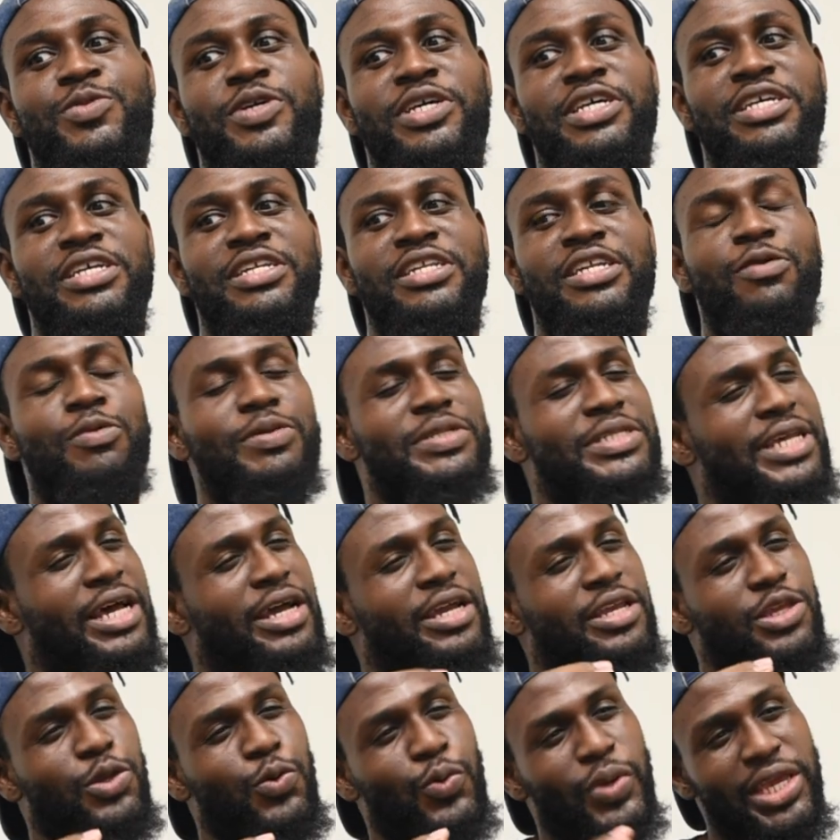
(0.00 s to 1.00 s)
when I was
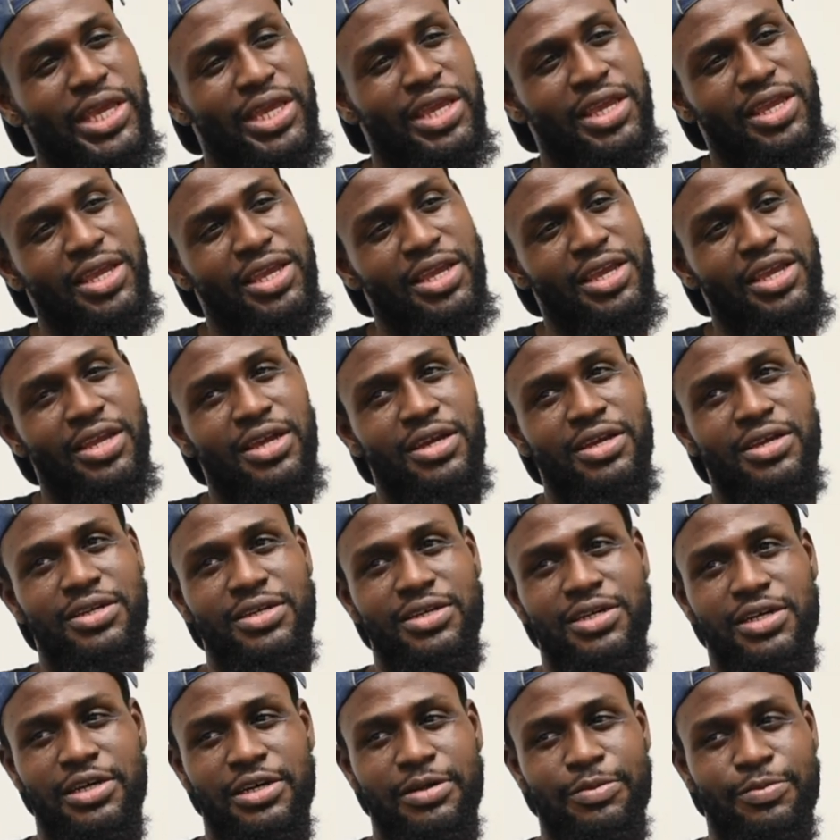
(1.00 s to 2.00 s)
at UE. It
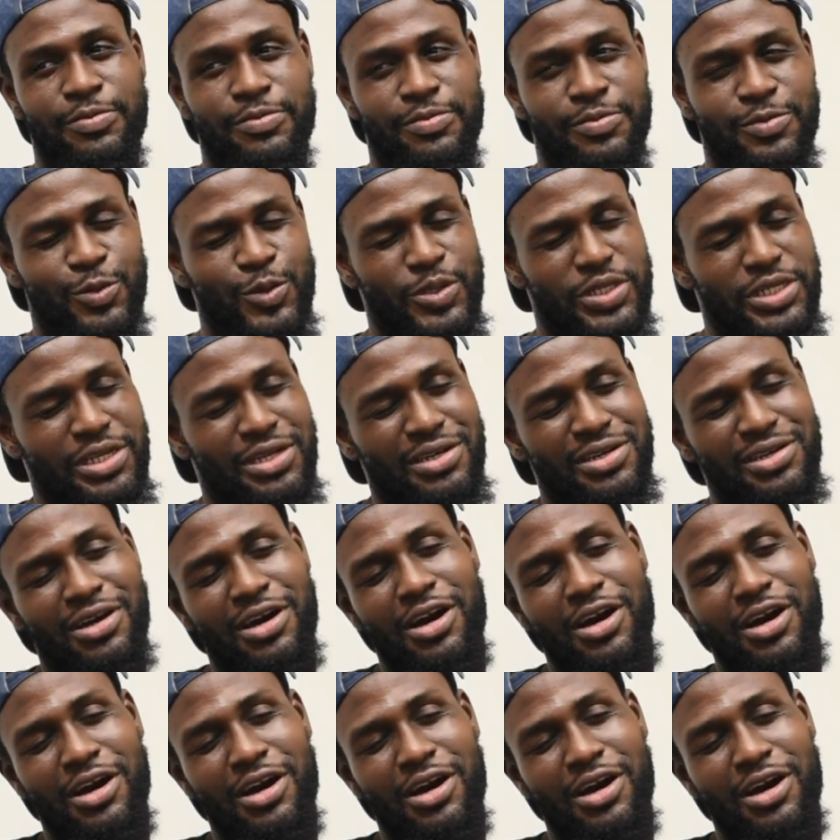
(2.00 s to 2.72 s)
was a